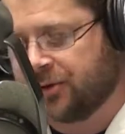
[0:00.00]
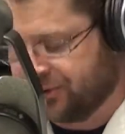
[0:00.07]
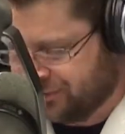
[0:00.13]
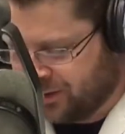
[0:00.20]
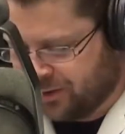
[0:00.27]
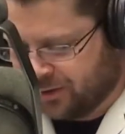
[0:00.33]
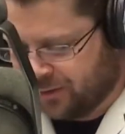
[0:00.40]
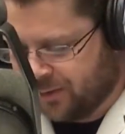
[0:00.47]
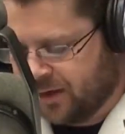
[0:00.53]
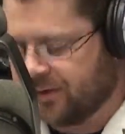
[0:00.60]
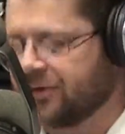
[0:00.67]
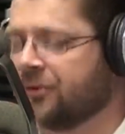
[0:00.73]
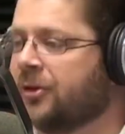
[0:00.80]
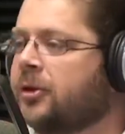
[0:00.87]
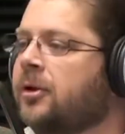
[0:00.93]
were just talking about
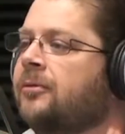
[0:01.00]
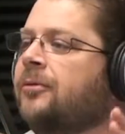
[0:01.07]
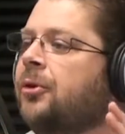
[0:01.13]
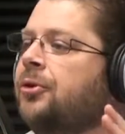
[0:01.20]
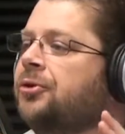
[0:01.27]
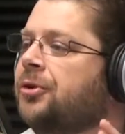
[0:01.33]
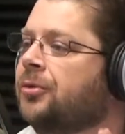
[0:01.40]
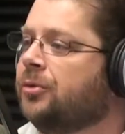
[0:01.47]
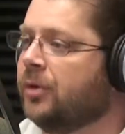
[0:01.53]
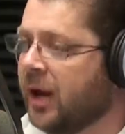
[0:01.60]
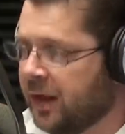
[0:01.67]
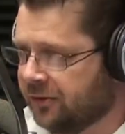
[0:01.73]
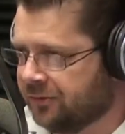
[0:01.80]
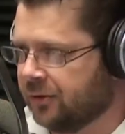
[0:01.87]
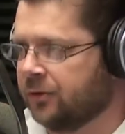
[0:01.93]
is the conversion
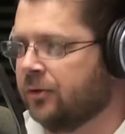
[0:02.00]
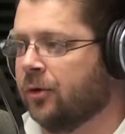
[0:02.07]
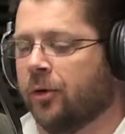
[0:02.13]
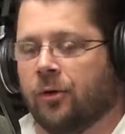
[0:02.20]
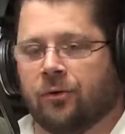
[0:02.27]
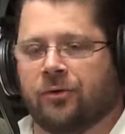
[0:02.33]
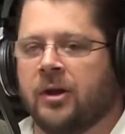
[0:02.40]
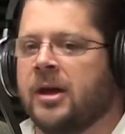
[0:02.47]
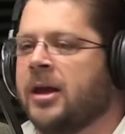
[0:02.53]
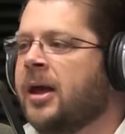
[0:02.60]
rate goals.